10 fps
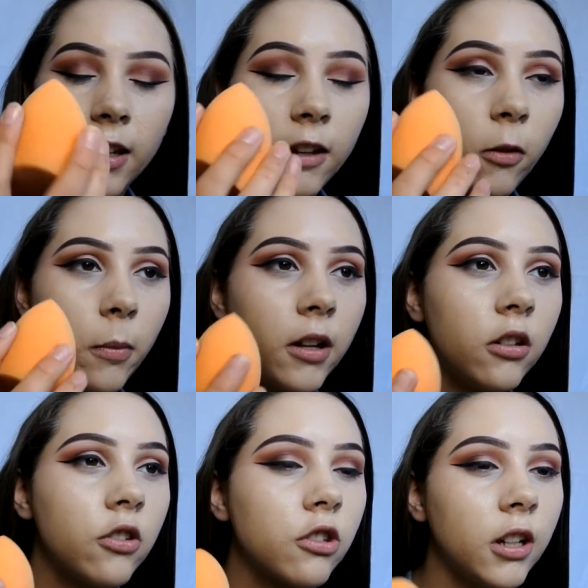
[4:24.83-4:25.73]

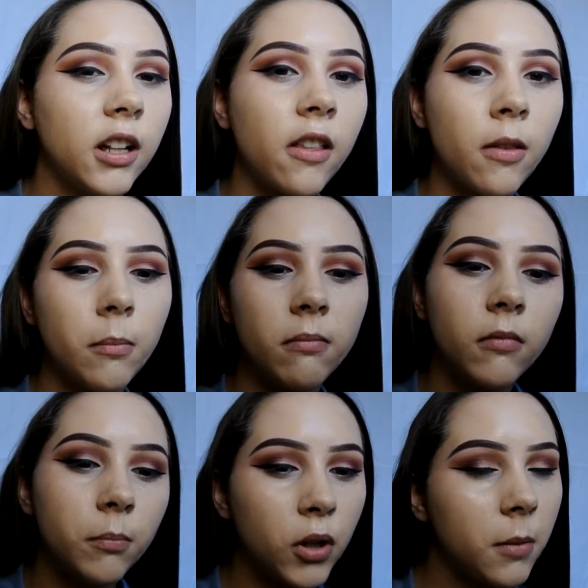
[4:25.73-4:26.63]
Sponge. It's
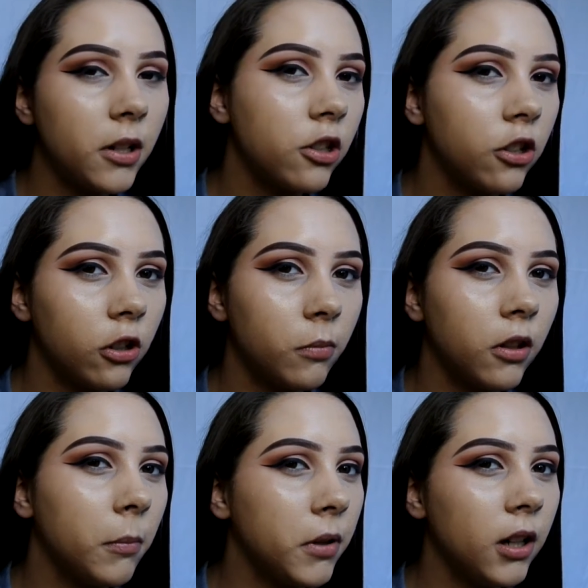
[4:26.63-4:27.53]
pretty much a dupe to
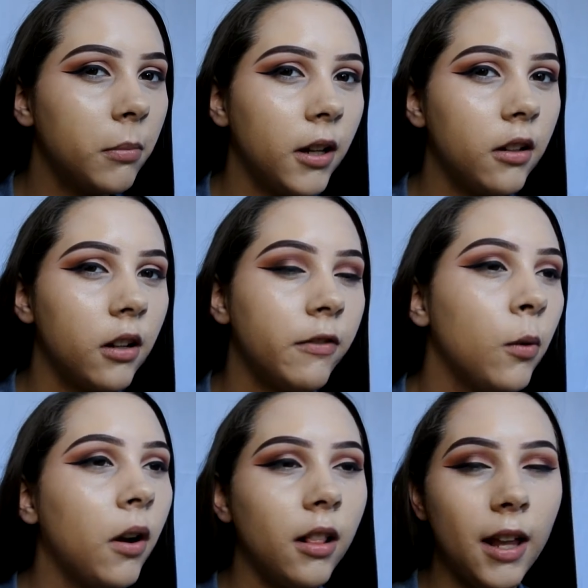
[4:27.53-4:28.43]
the Beauty Blender if you
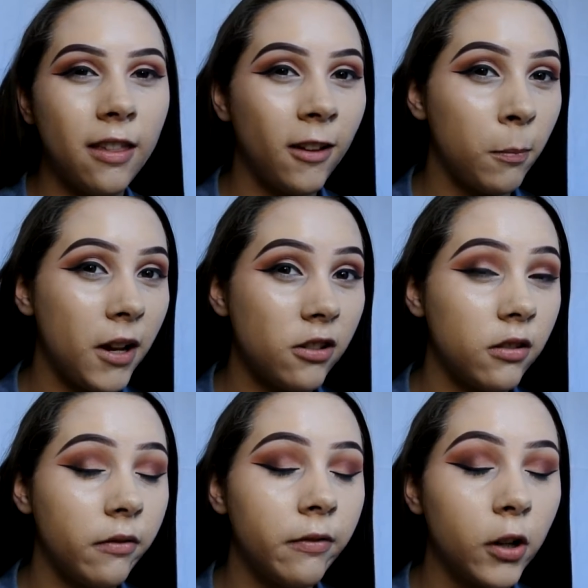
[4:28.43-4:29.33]
want a less expensive
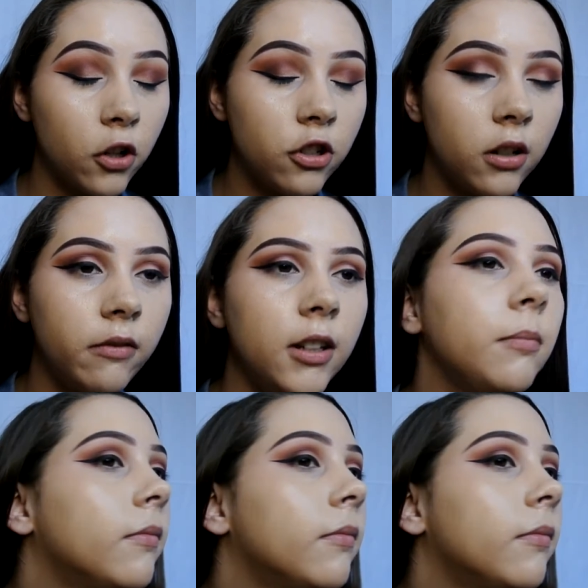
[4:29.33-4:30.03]
version of it.